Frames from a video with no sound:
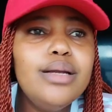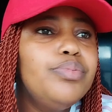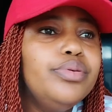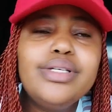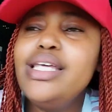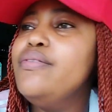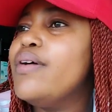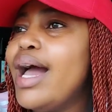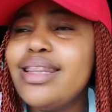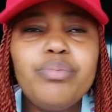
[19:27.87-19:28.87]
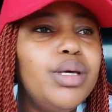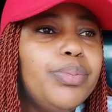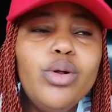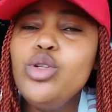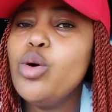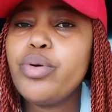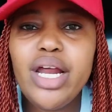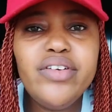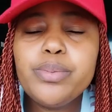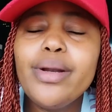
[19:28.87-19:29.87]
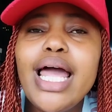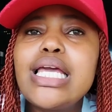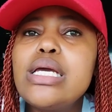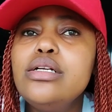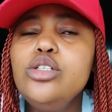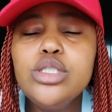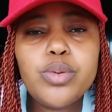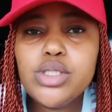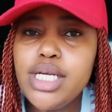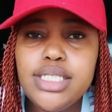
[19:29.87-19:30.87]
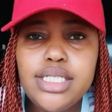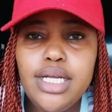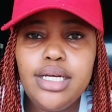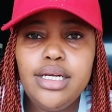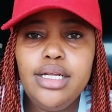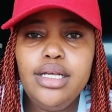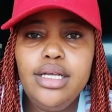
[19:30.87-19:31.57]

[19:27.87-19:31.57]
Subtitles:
and give other people your private, like, use protection.